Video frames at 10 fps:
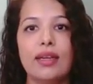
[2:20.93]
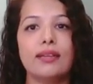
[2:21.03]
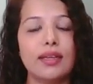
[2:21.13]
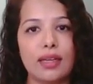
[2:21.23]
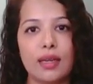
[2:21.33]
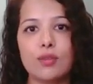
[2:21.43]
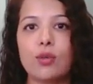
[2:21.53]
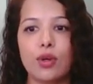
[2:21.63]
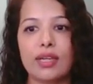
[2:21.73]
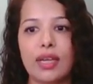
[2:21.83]
3 times or
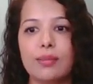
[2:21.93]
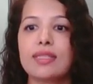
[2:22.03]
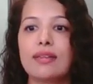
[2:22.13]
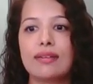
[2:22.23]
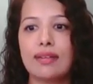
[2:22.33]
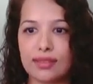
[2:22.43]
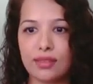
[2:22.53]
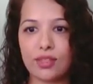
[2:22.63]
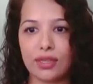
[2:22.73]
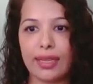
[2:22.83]
more times
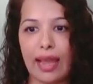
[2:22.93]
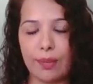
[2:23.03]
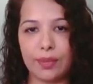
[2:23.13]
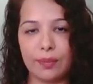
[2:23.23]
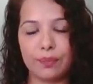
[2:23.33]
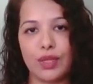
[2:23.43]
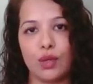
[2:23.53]
doesn't really happen.